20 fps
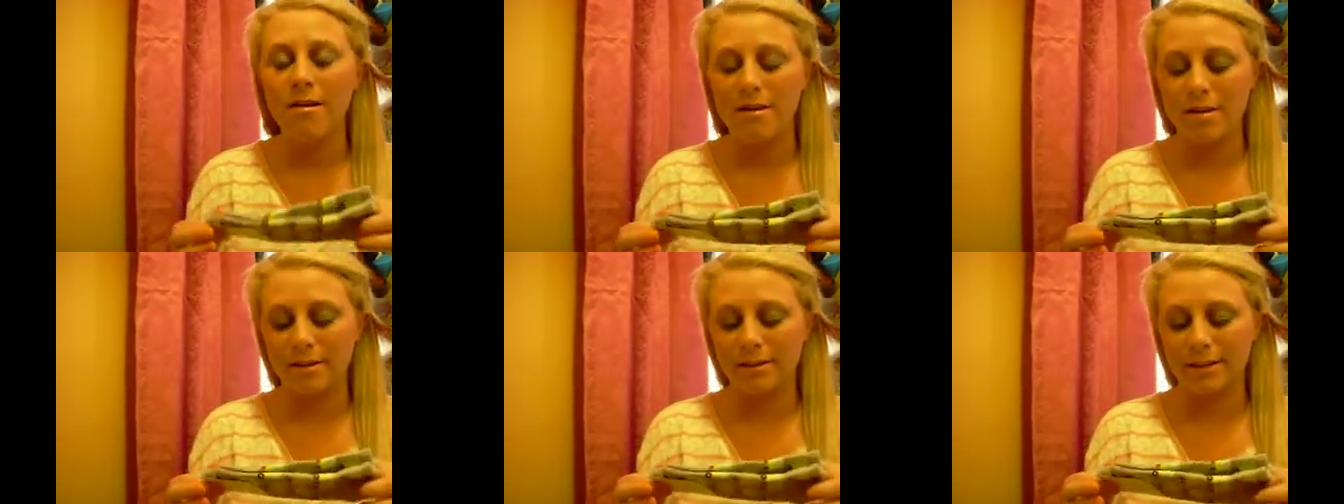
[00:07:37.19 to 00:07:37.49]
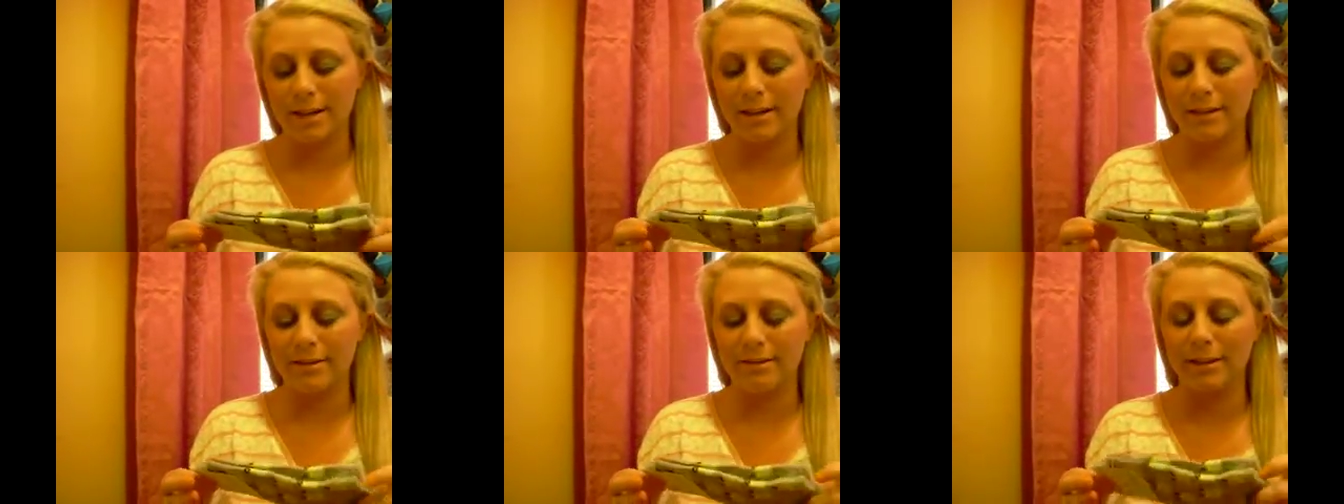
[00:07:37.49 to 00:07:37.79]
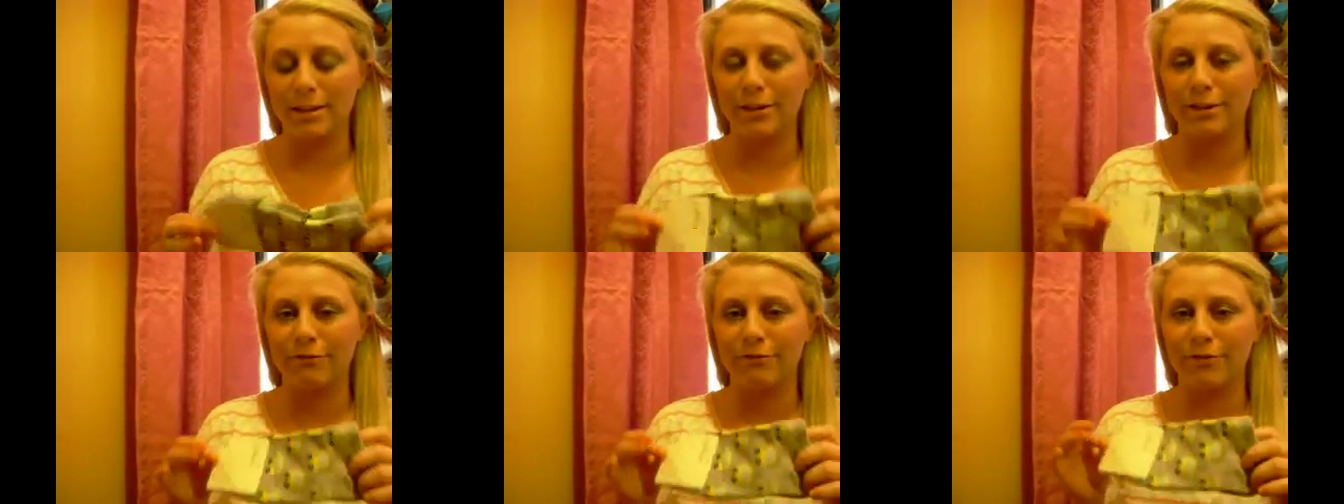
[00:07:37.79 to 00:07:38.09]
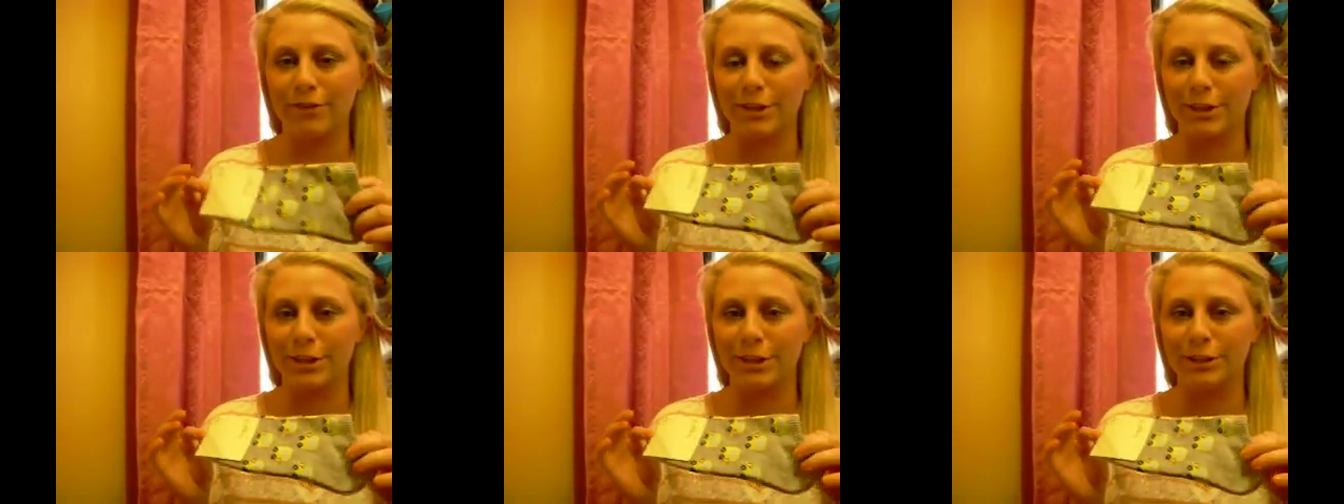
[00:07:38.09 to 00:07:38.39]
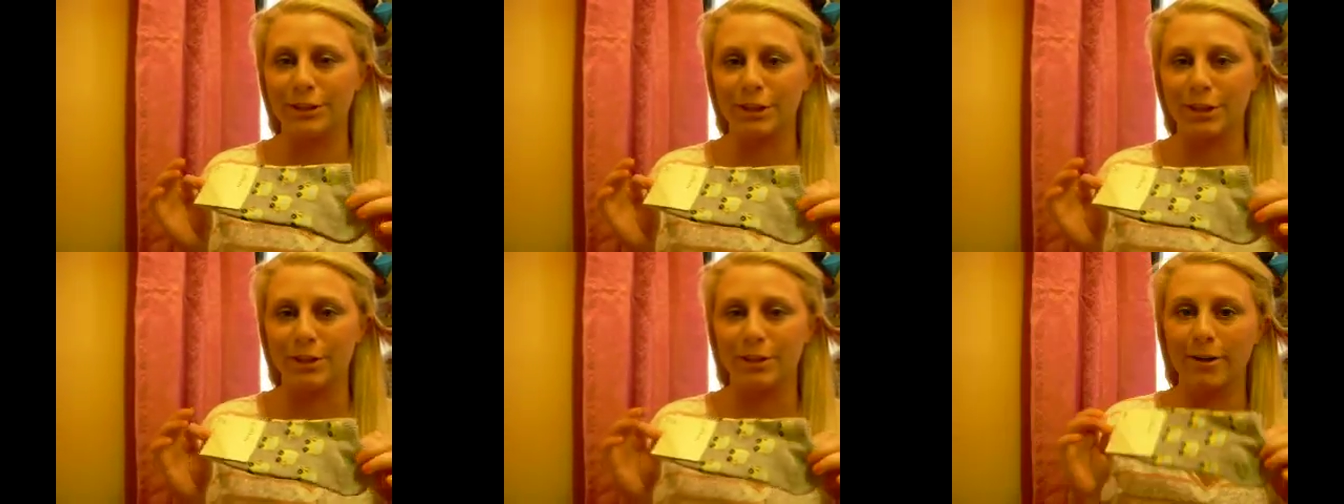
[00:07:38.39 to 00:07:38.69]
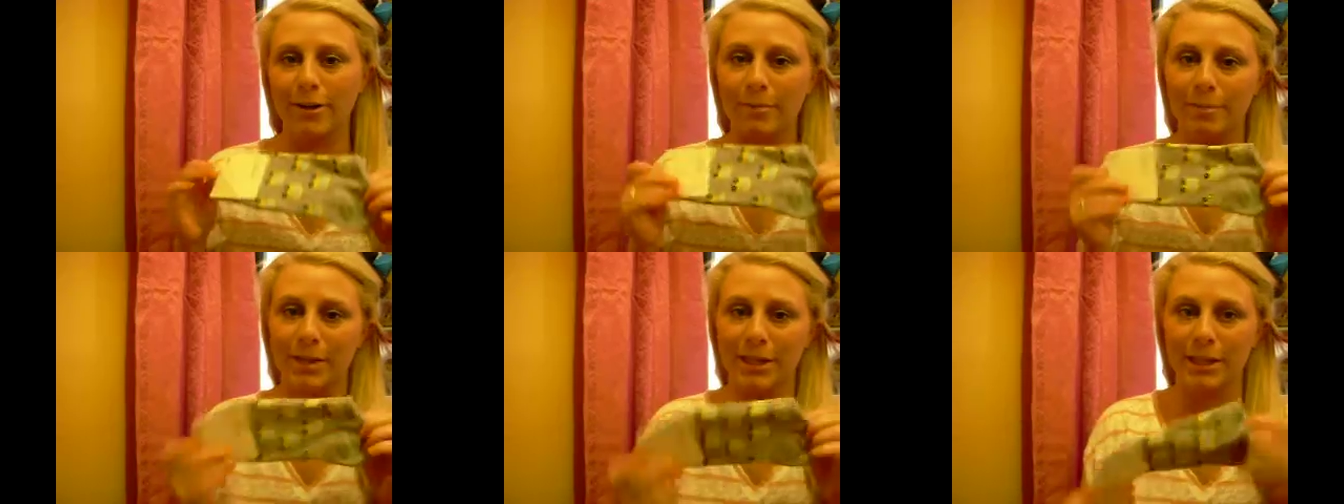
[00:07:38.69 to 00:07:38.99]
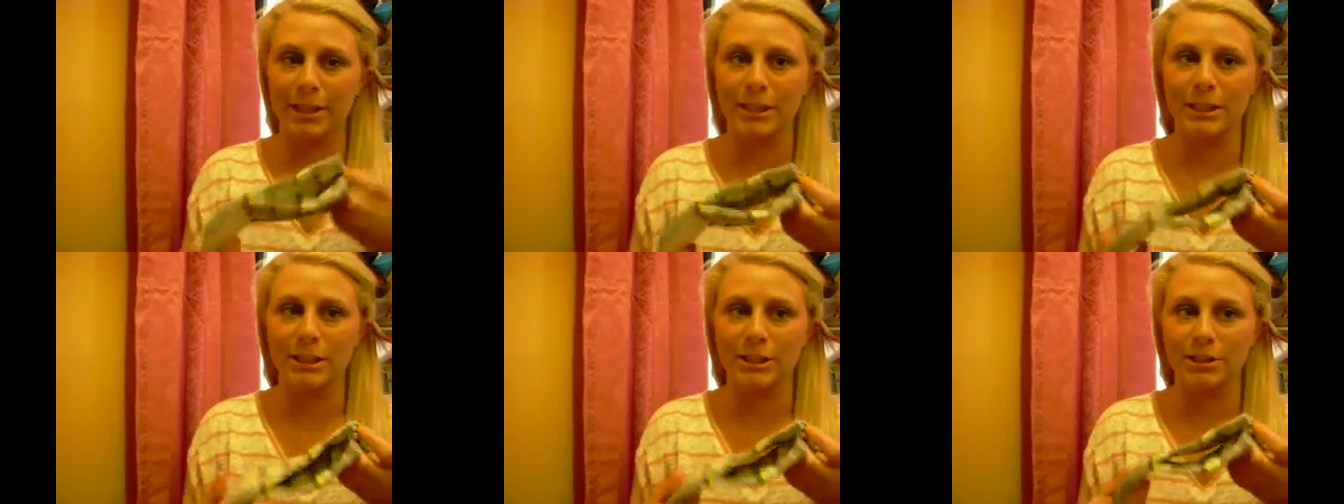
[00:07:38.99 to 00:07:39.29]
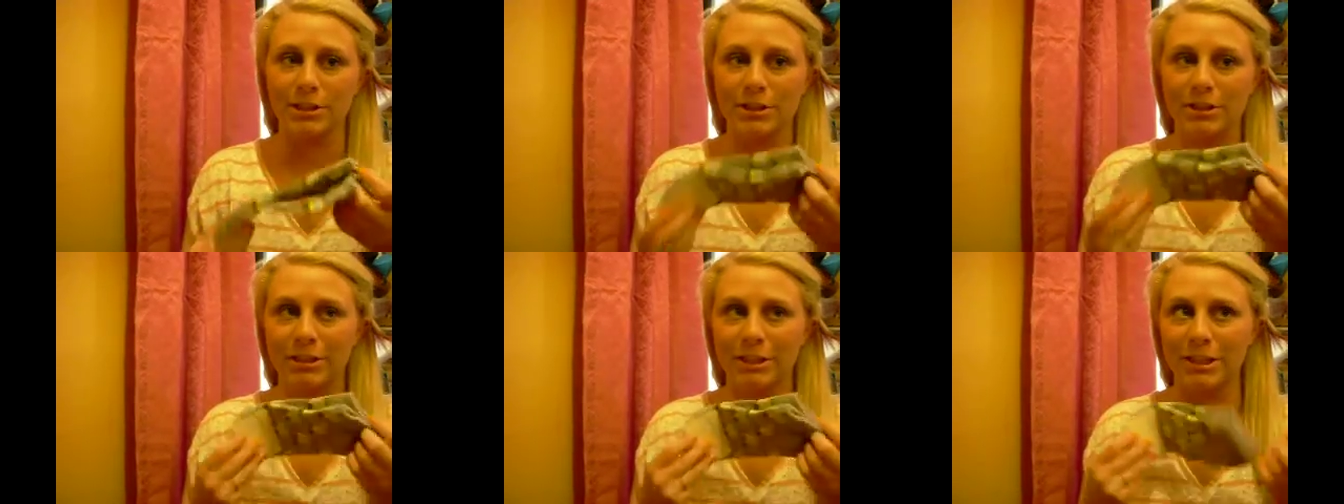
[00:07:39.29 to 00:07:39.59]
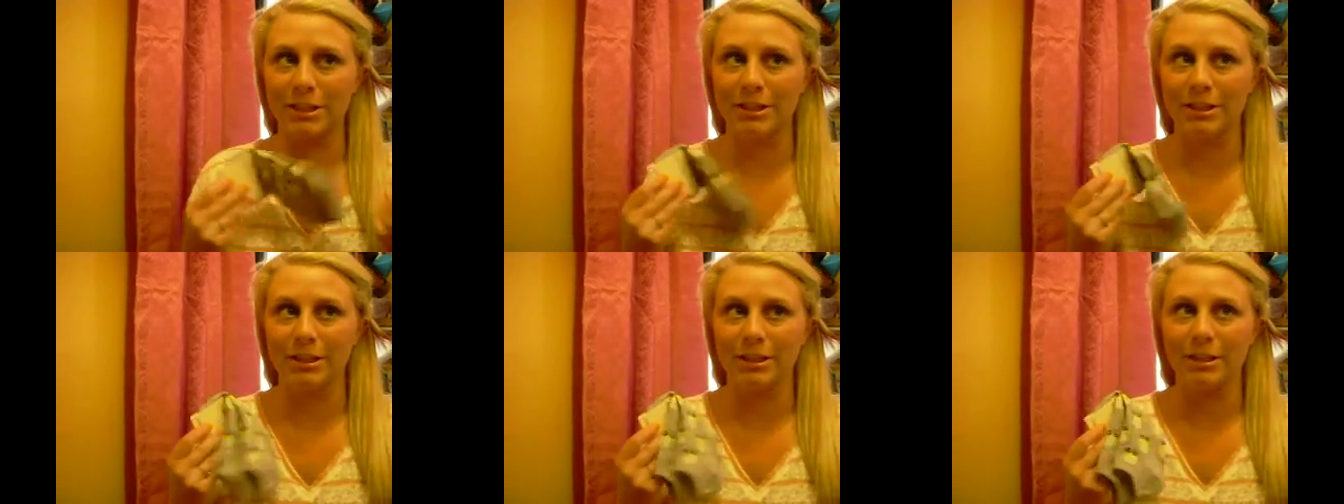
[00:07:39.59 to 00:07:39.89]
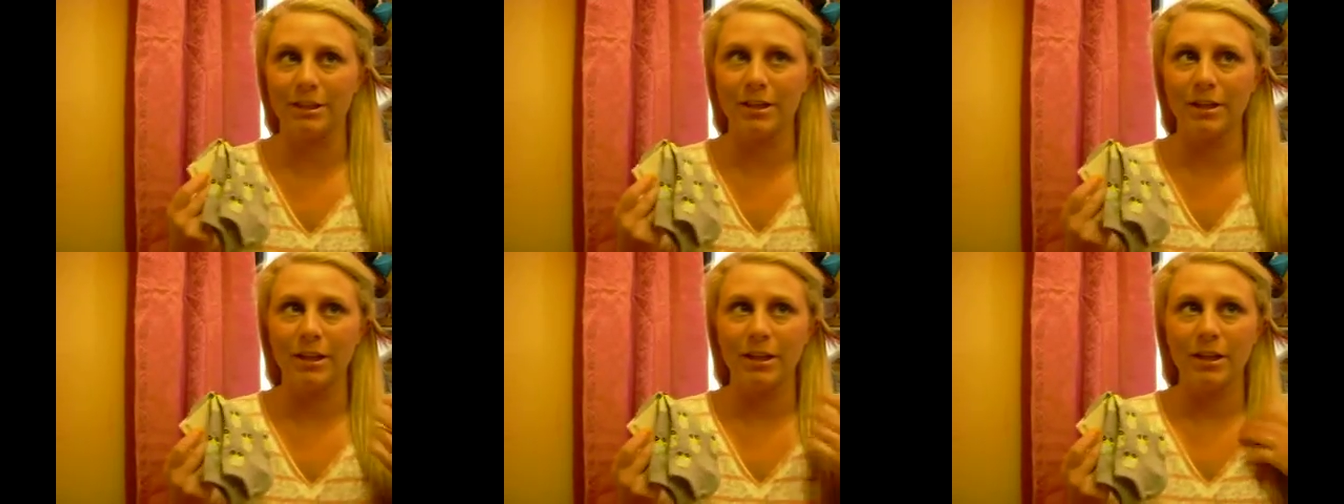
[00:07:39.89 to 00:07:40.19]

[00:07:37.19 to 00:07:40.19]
It's kind of like a funny joke because she